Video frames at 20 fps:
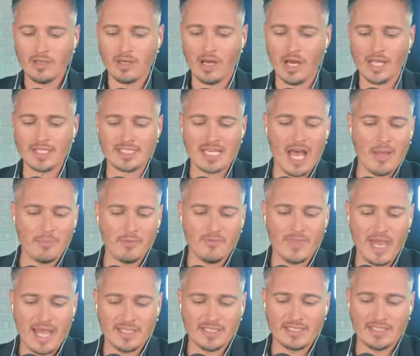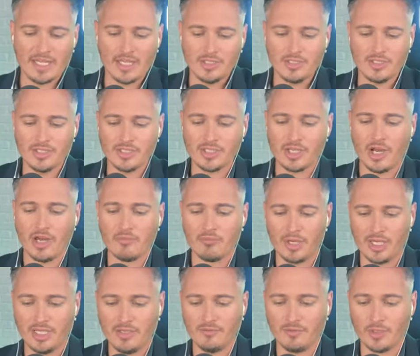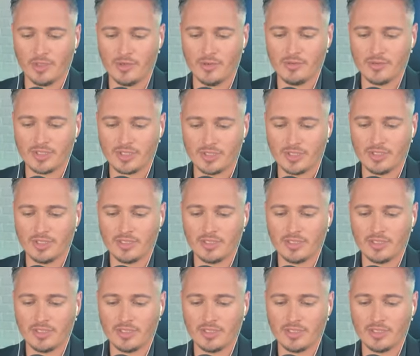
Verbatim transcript: On top of that, sanctions on money flows